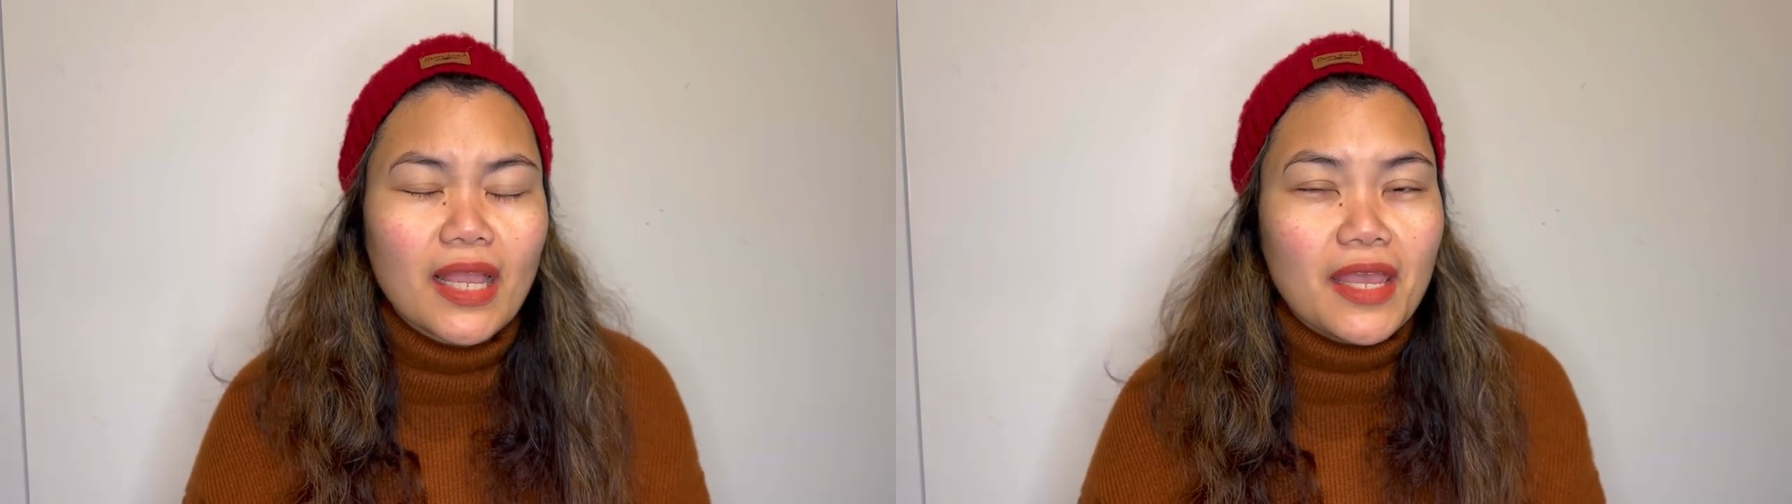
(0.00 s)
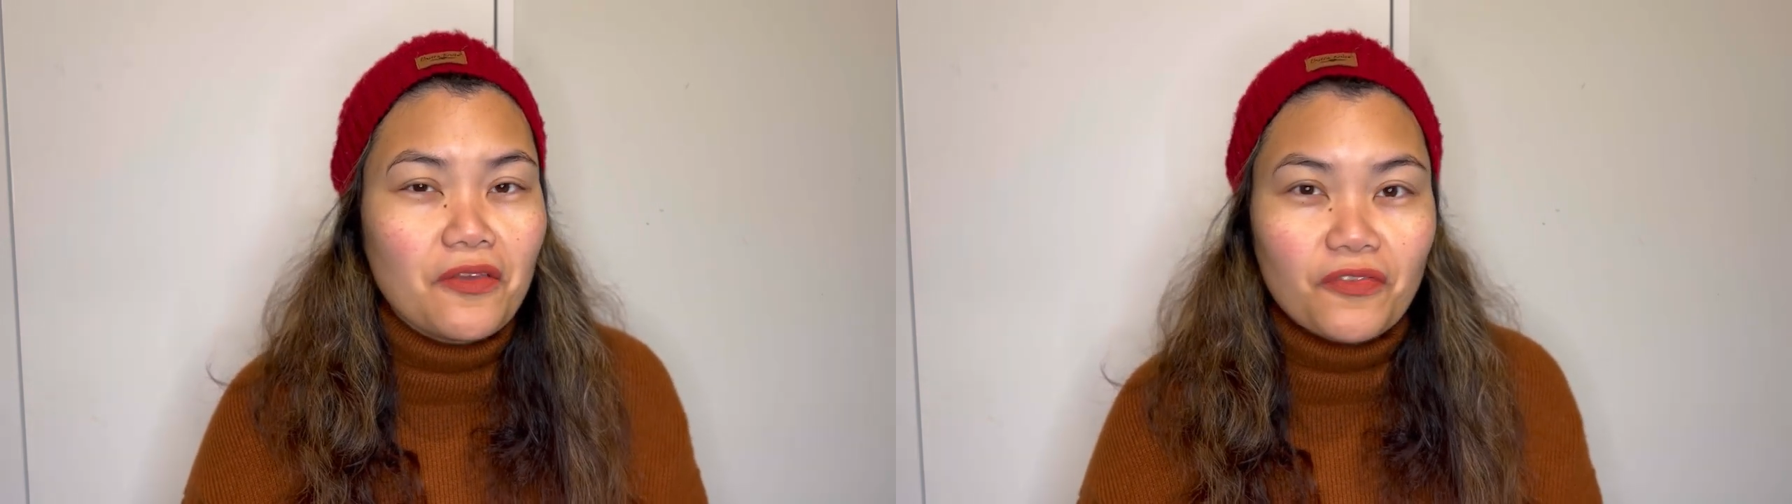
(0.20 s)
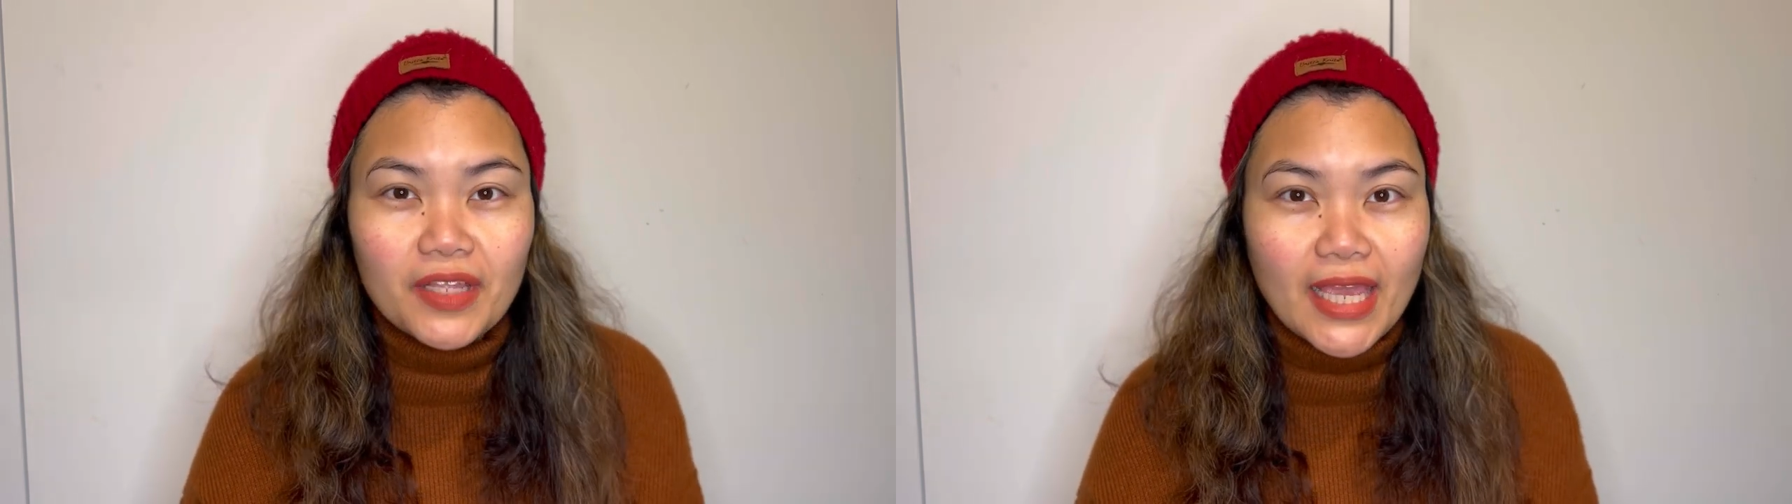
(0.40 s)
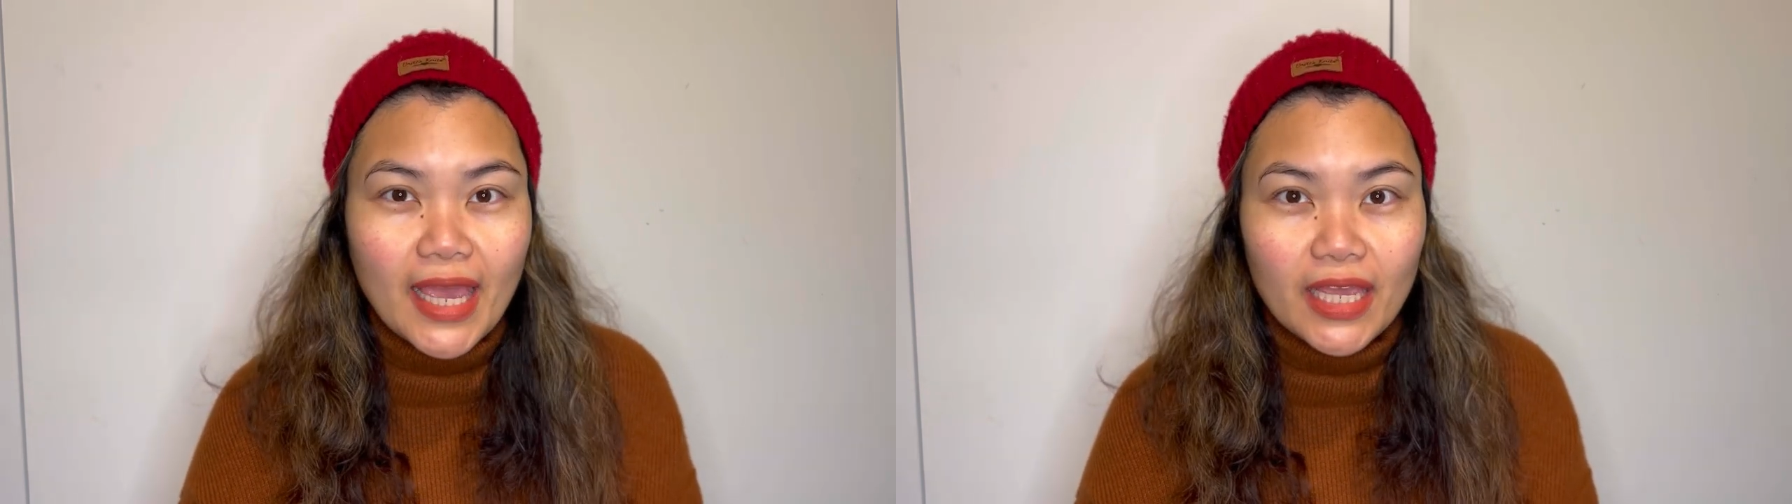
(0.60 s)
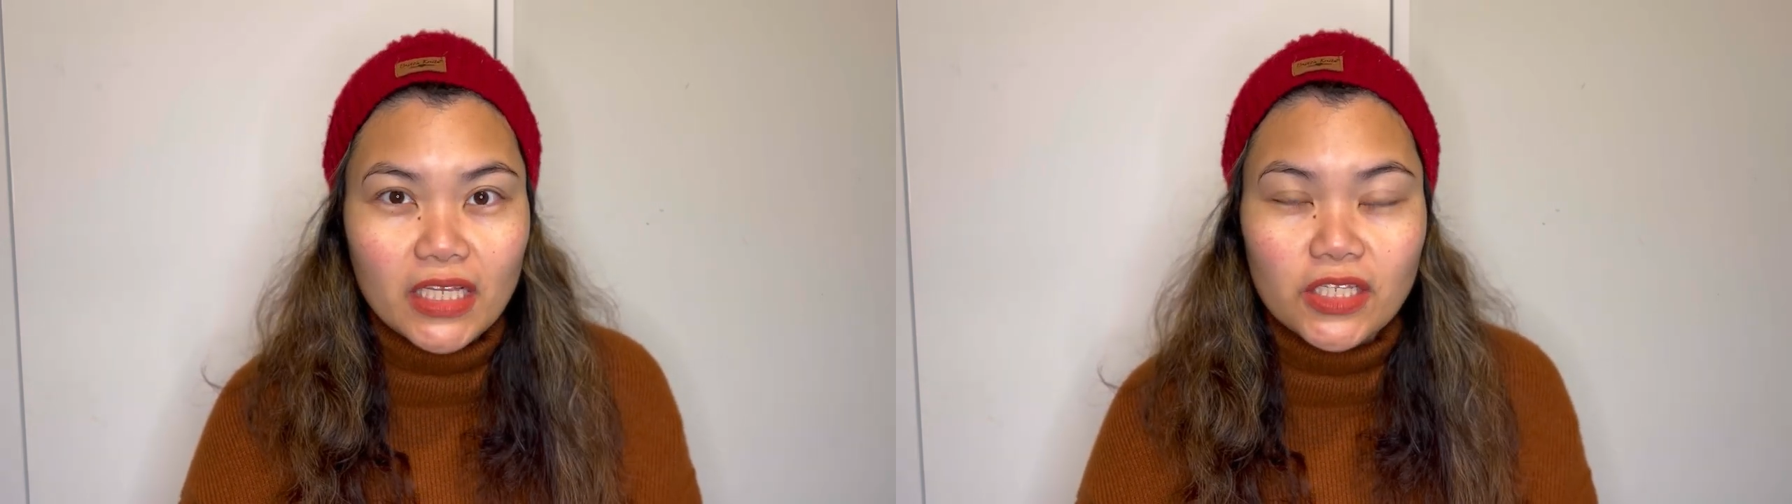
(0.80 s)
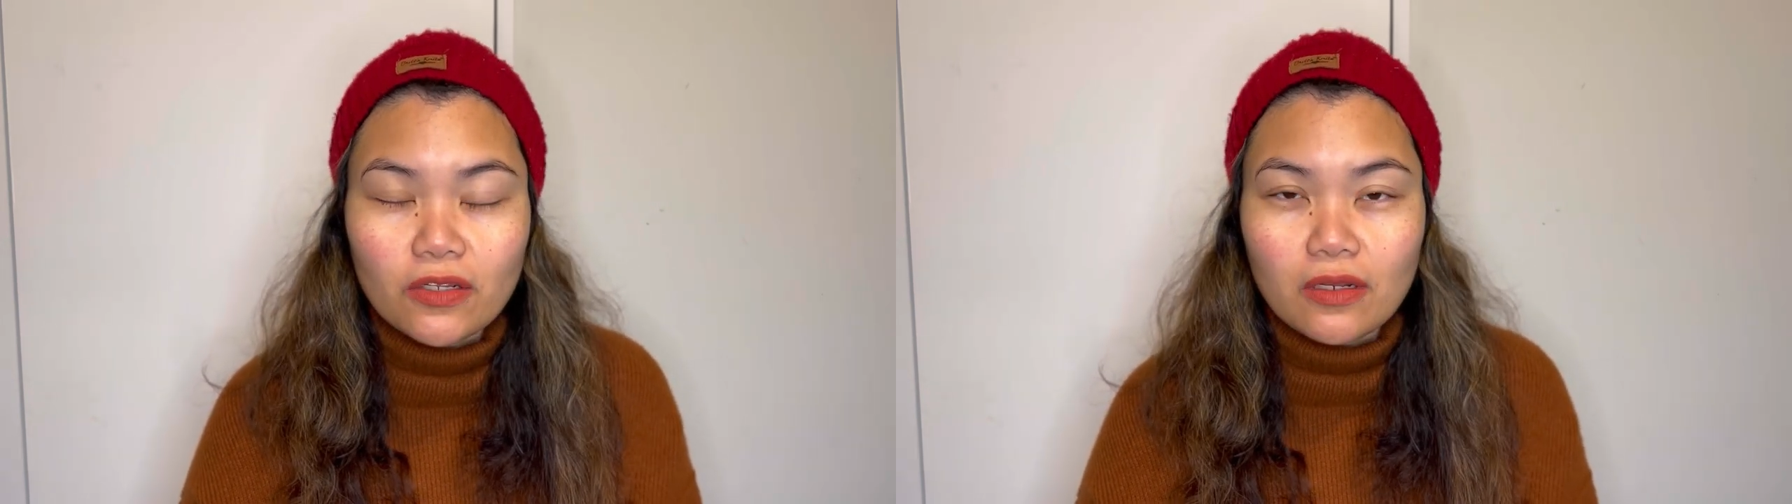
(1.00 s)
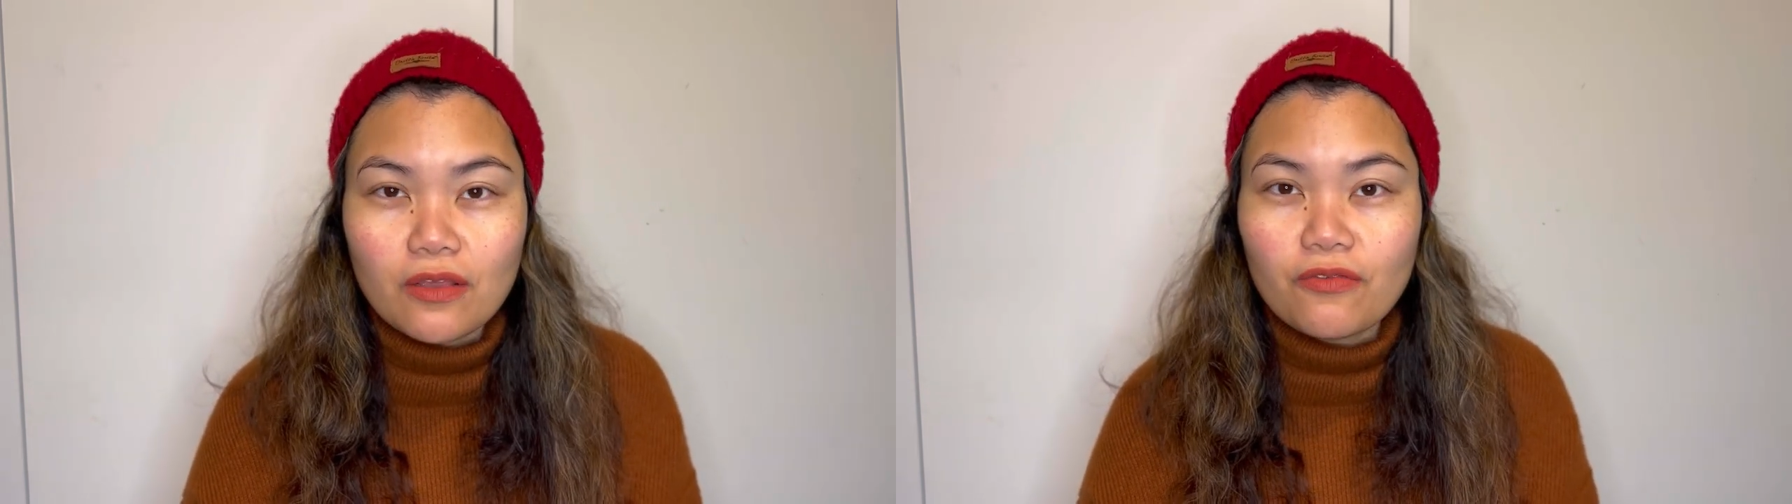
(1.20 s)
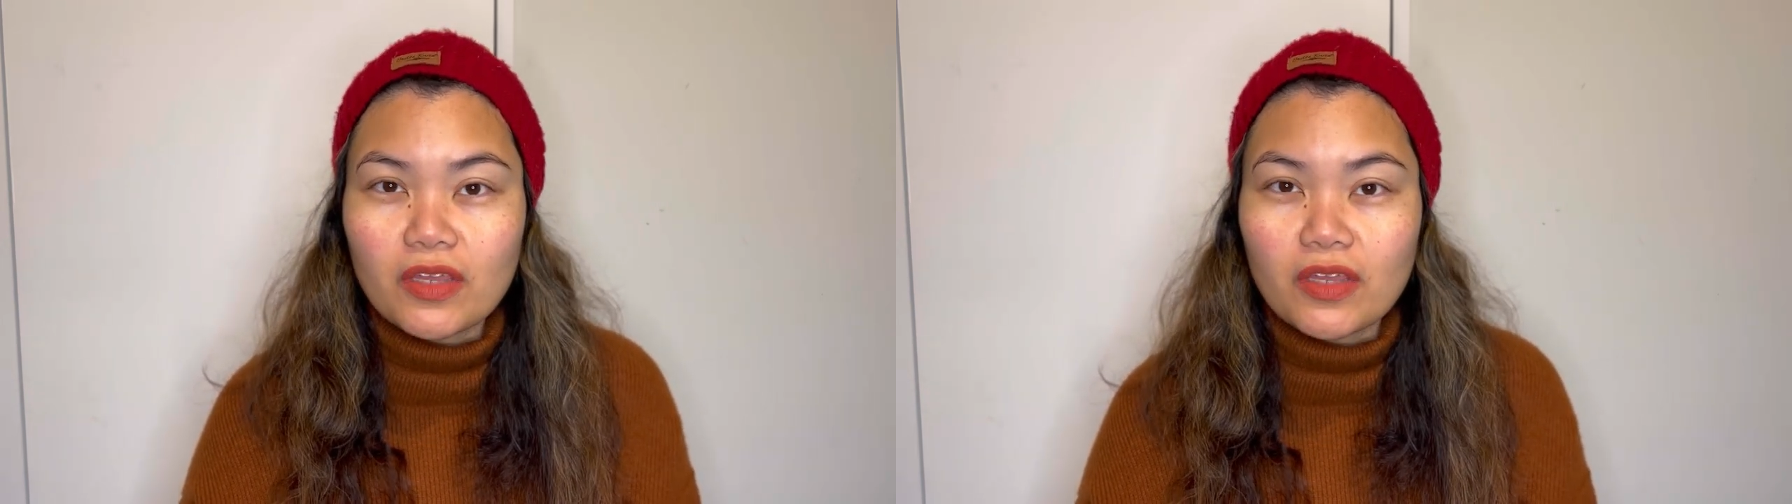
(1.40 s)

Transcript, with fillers: If in case you live